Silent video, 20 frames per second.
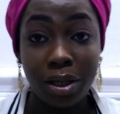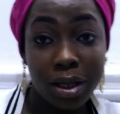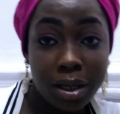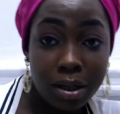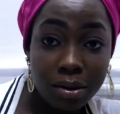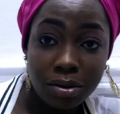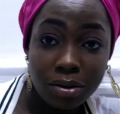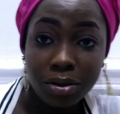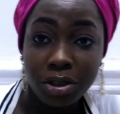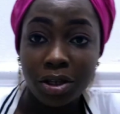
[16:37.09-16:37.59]

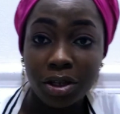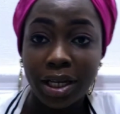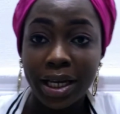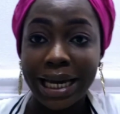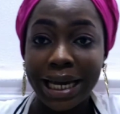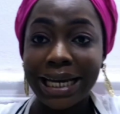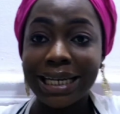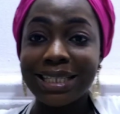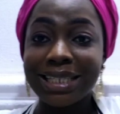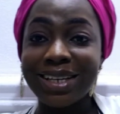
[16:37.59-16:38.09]
Yeah, your
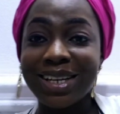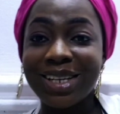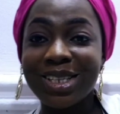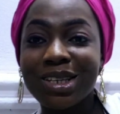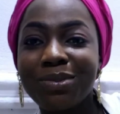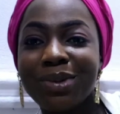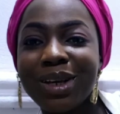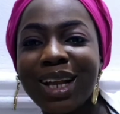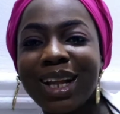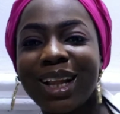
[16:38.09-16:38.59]
guy is going
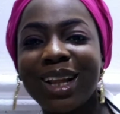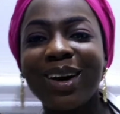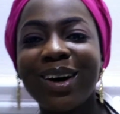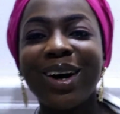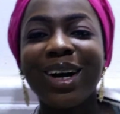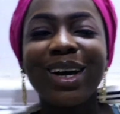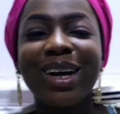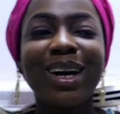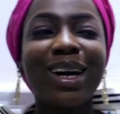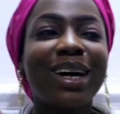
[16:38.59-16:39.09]
to be a
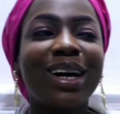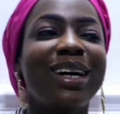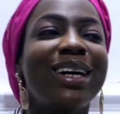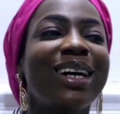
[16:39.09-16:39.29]
lawyer.